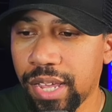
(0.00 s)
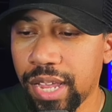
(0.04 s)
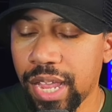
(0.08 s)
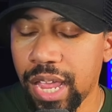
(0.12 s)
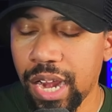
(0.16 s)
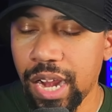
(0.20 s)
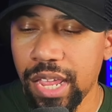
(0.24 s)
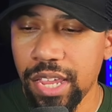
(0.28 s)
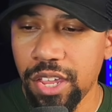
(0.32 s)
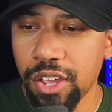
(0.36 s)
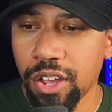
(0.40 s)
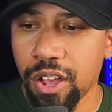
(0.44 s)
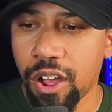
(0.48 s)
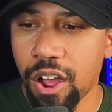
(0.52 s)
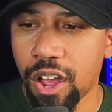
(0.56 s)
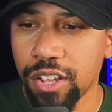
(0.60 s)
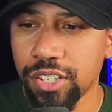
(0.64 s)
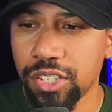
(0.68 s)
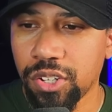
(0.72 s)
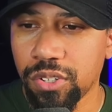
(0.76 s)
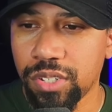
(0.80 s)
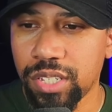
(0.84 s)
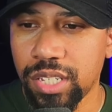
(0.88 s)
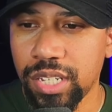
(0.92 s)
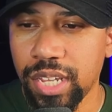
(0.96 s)
and then you'll
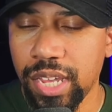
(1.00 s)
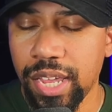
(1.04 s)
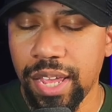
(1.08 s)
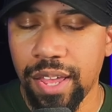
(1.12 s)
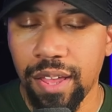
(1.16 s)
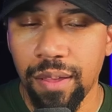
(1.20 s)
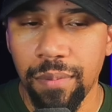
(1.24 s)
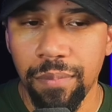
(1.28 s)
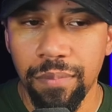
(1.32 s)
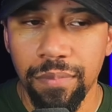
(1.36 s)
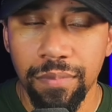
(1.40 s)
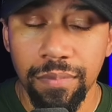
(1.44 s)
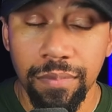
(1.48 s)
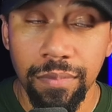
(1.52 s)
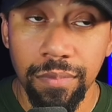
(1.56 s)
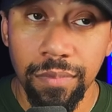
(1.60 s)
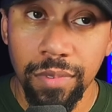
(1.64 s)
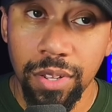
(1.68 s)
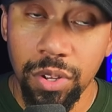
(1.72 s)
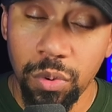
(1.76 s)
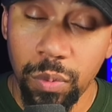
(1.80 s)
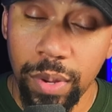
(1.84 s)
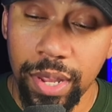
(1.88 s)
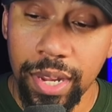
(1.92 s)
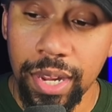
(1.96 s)
also see him
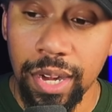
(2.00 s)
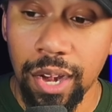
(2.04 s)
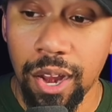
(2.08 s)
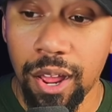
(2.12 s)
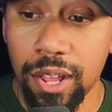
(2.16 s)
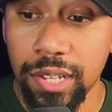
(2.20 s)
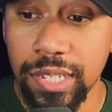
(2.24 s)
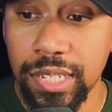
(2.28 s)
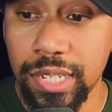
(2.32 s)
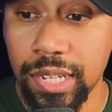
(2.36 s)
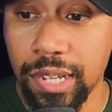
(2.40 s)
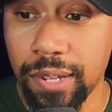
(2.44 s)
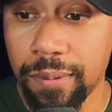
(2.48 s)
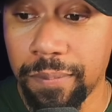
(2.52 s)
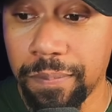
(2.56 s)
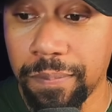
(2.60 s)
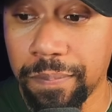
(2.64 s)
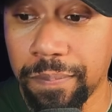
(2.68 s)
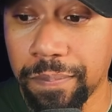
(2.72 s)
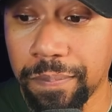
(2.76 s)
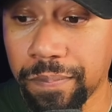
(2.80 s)
with Gloss Up.